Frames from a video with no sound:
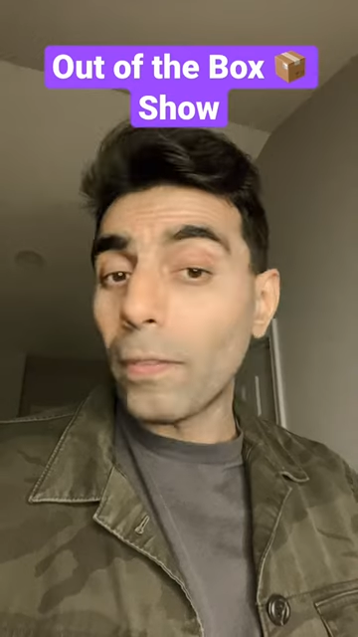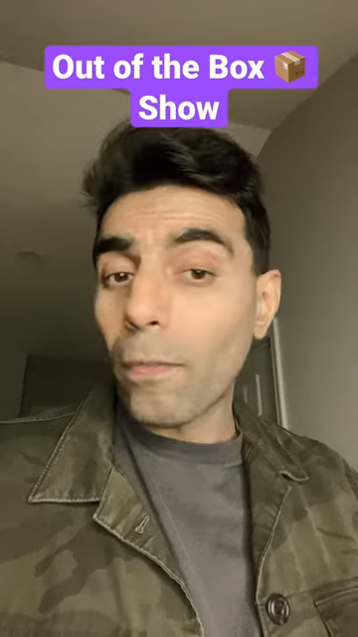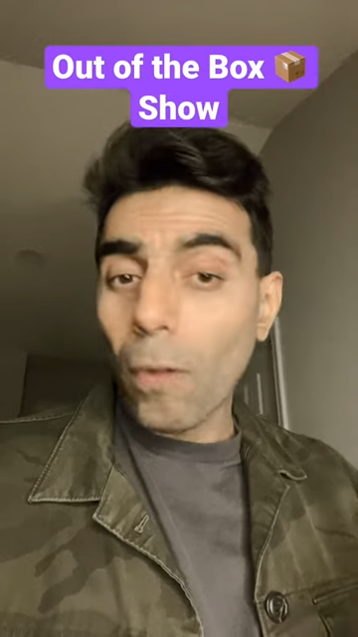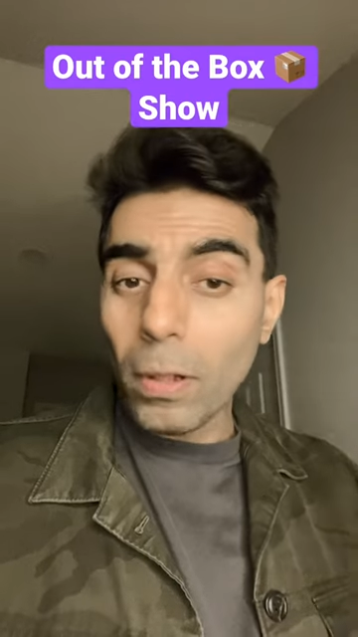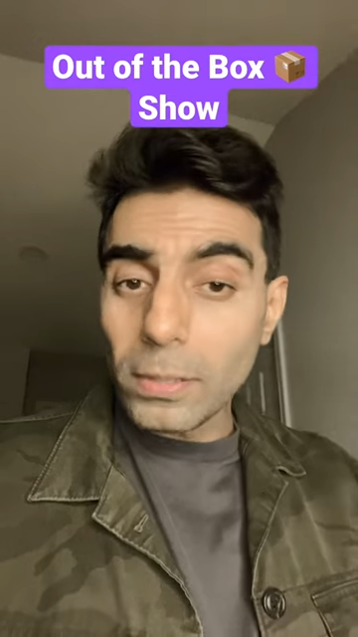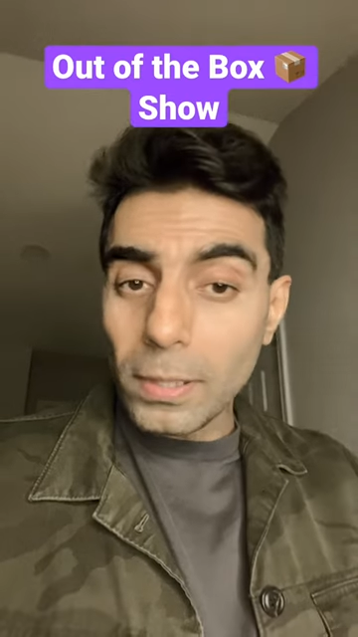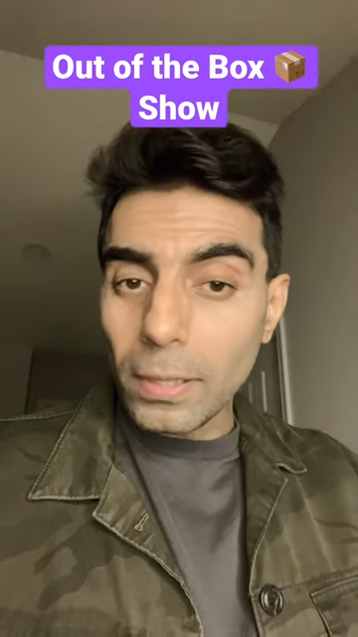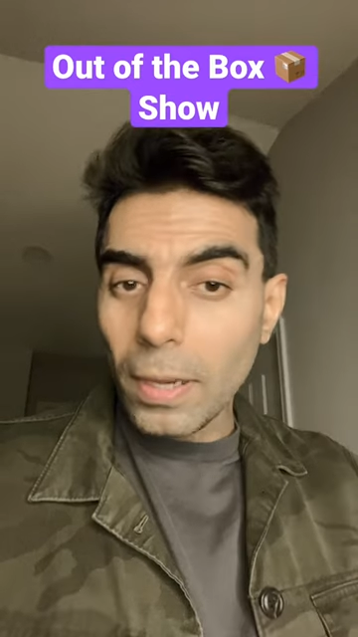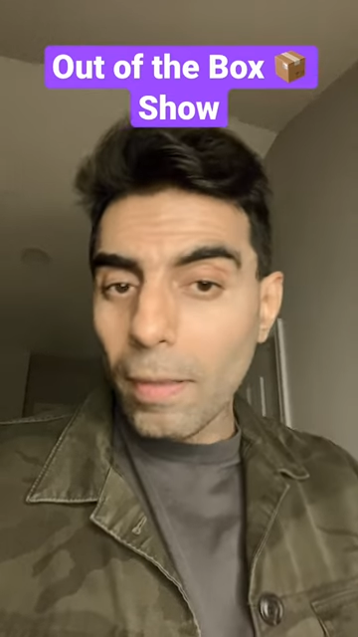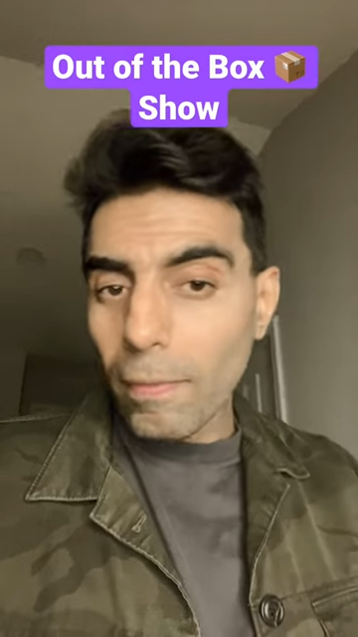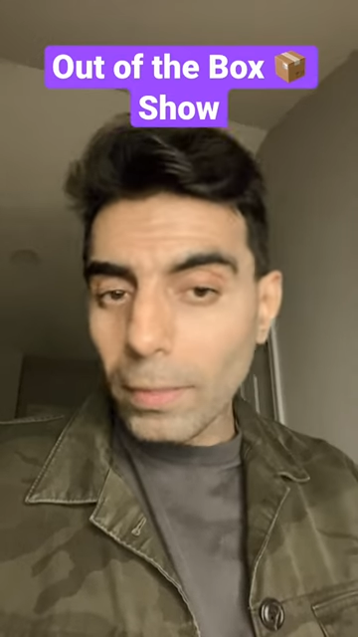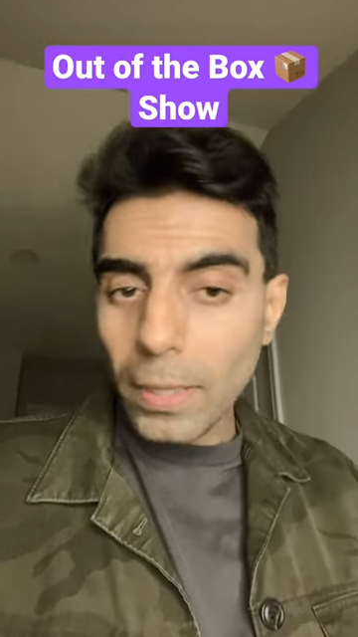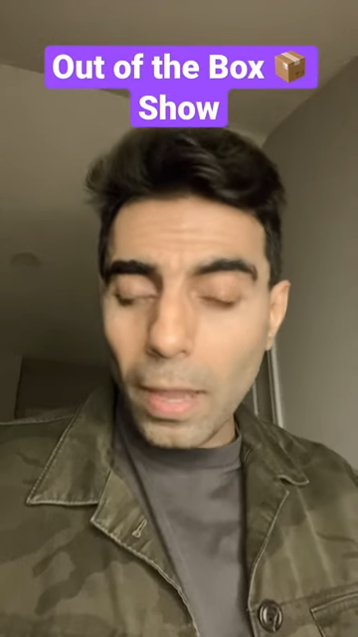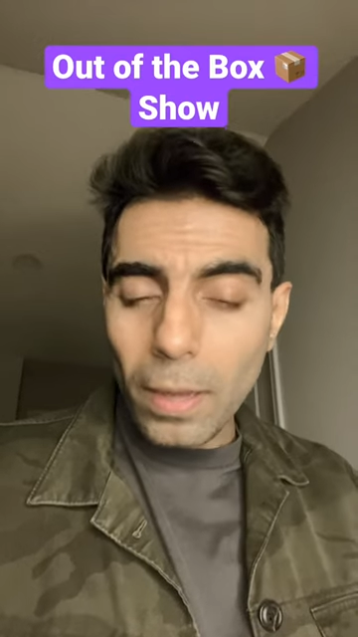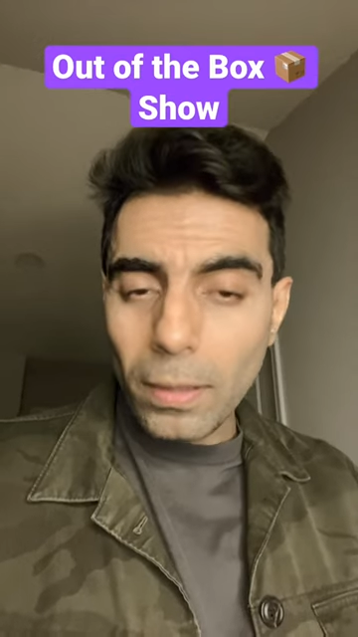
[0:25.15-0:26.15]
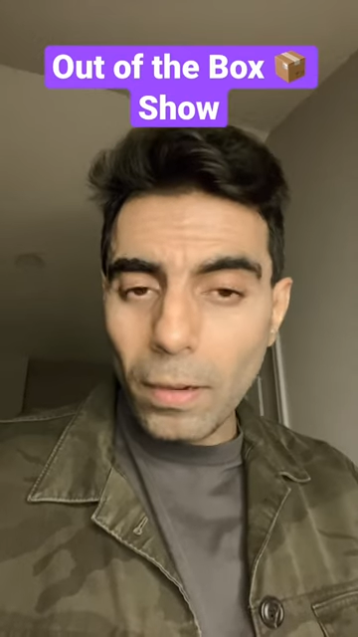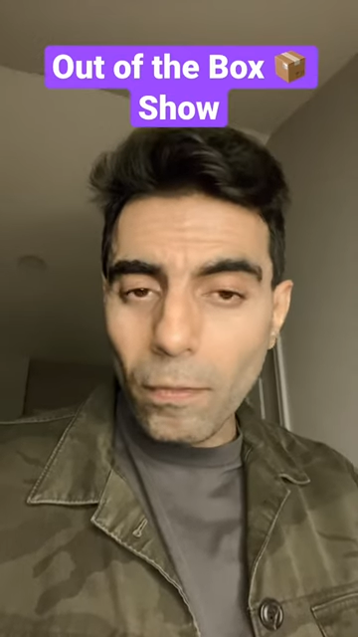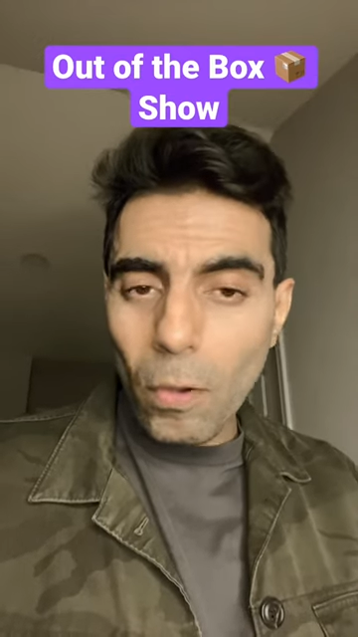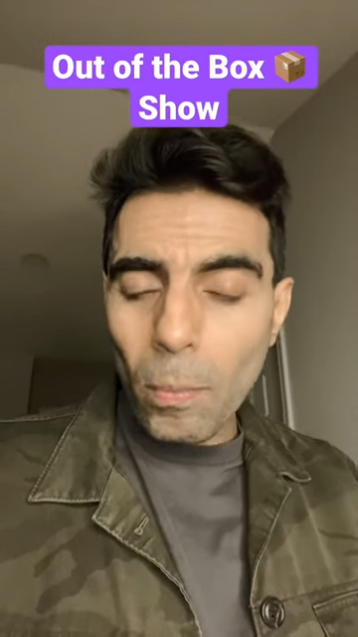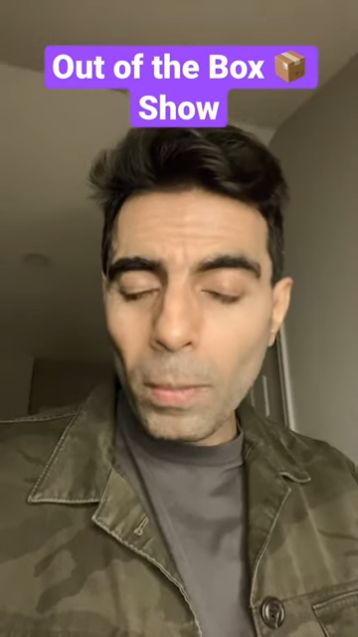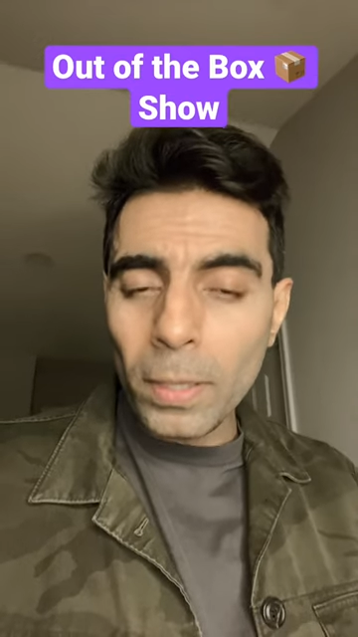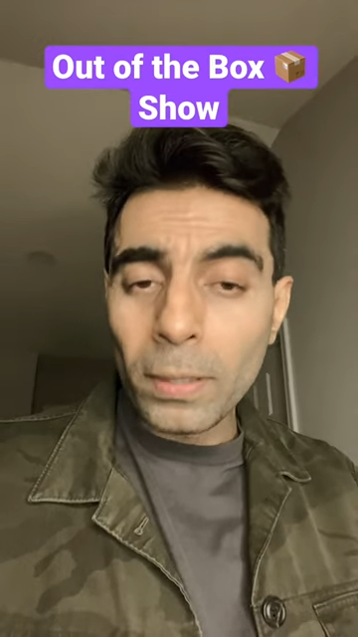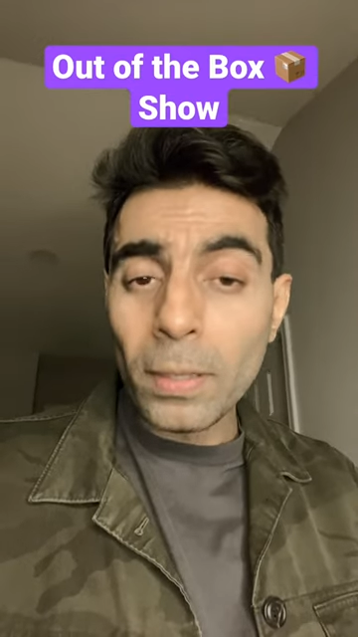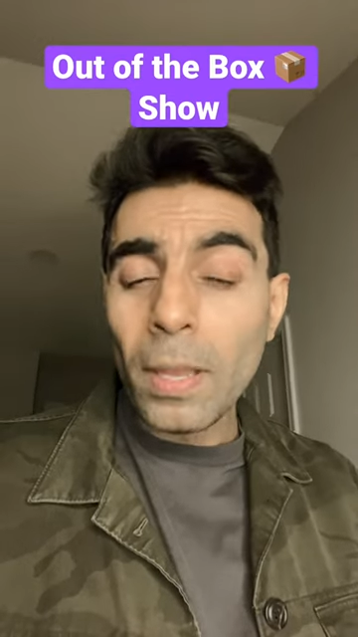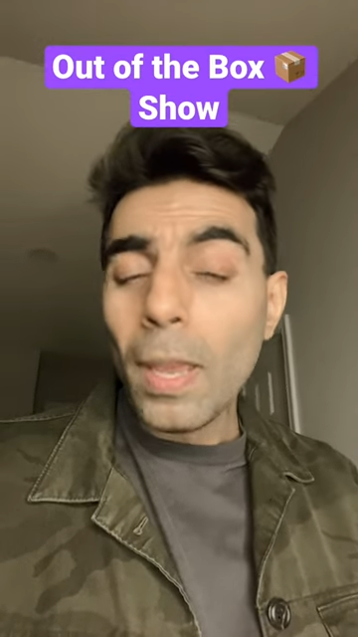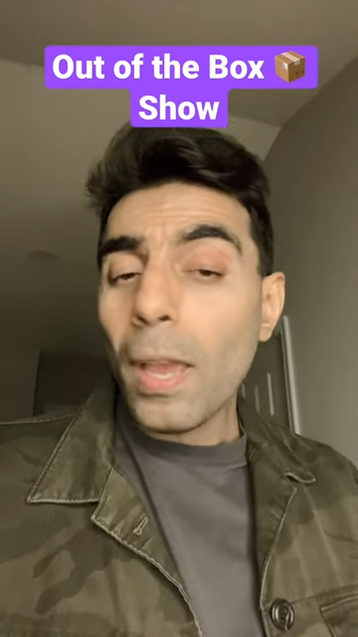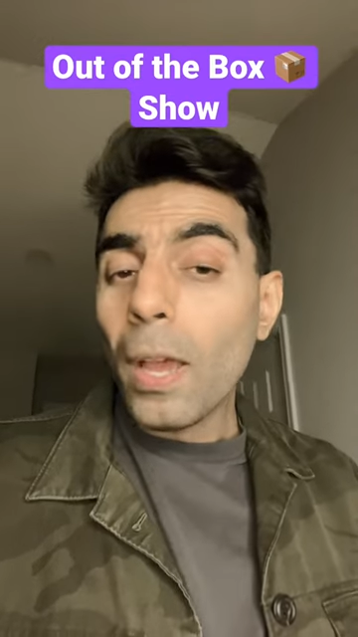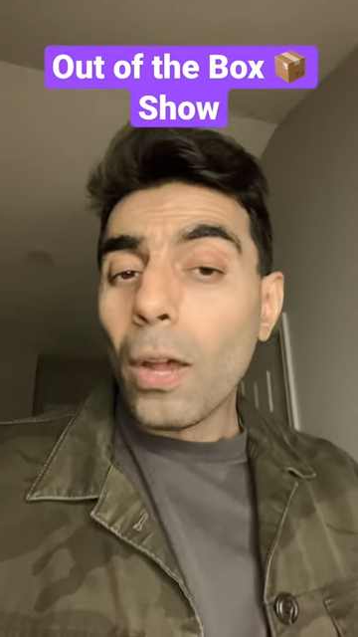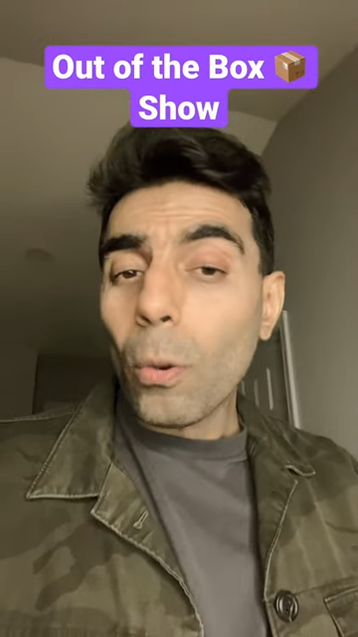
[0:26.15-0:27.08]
He falls in love with another woman.